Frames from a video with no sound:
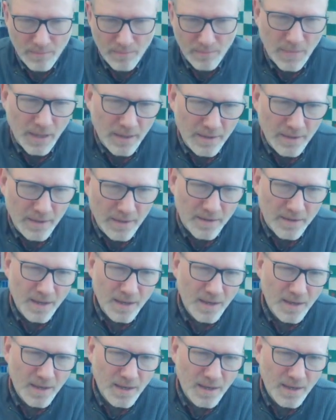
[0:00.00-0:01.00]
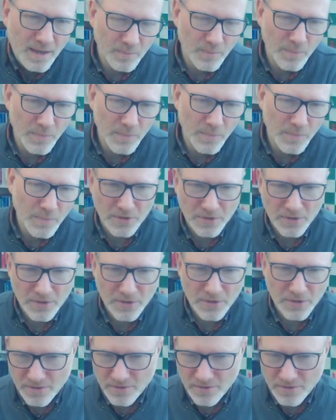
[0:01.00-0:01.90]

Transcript: I think, must